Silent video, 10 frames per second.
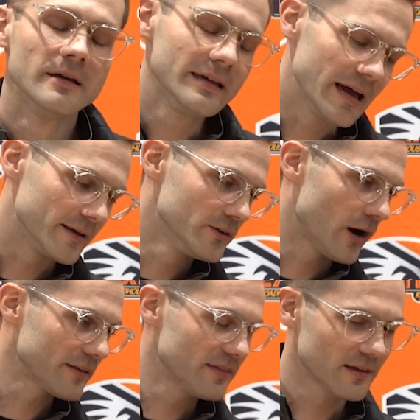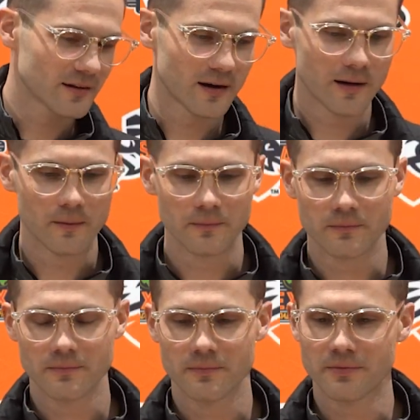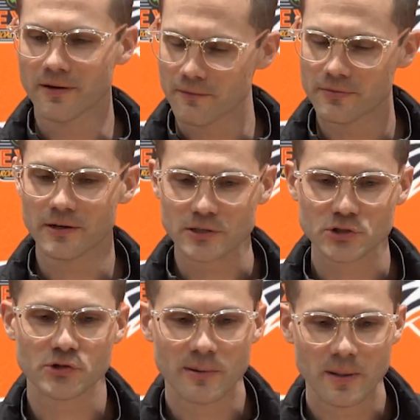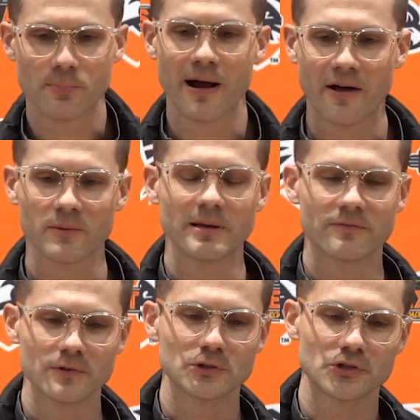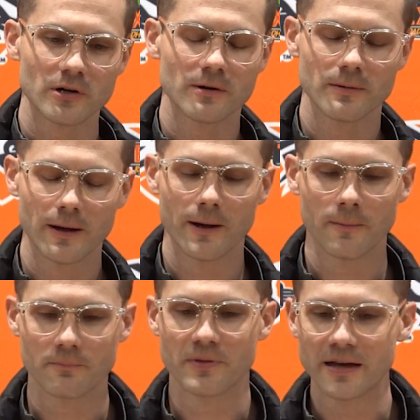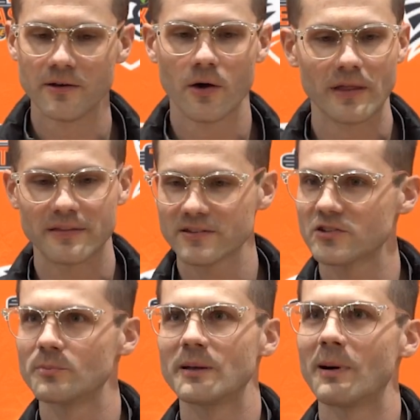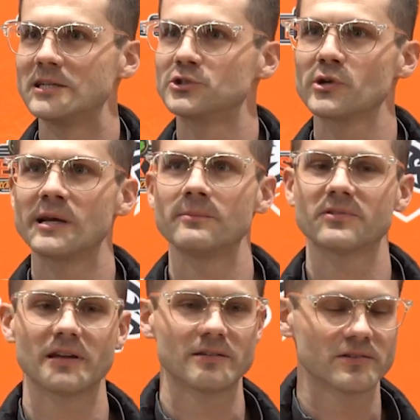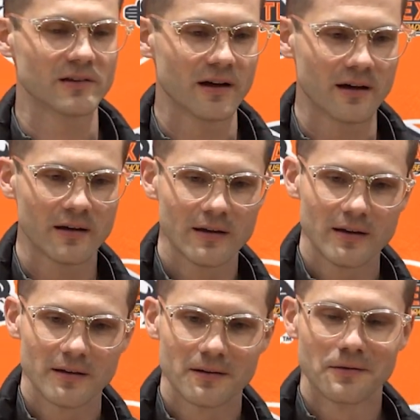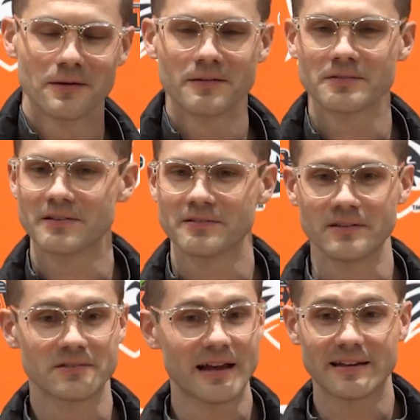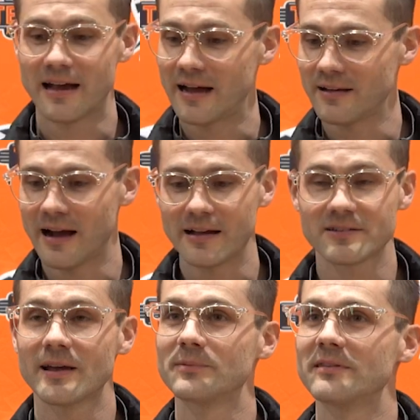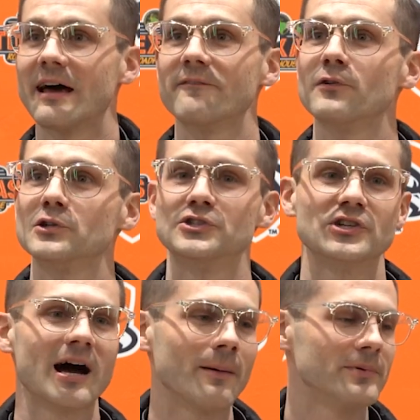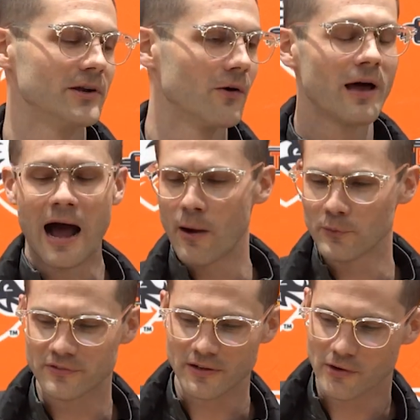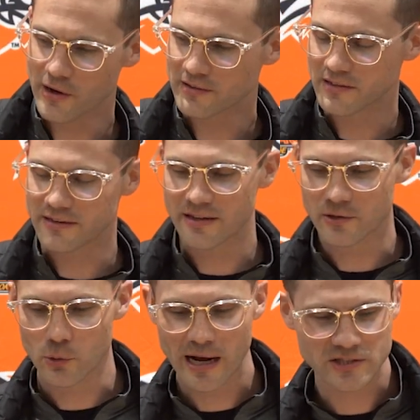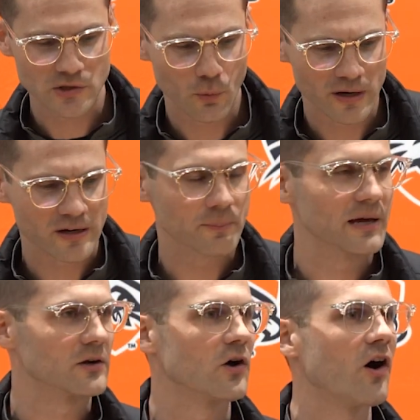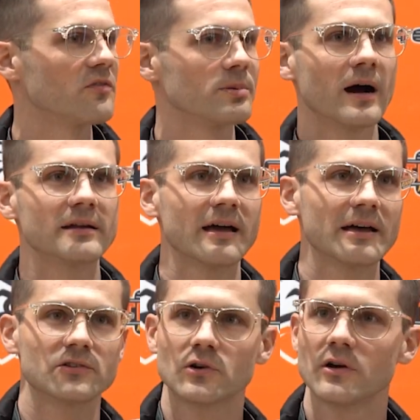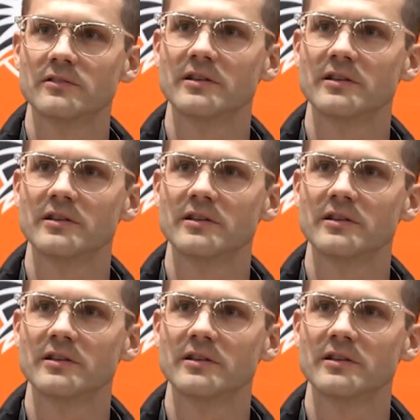Yeah, you know, I think they're extremely proud of me for sure. They know that this has been my dream since the second I accepted that first job. You know, I was the crazy kid who actually wanted to be a golf broadcaster on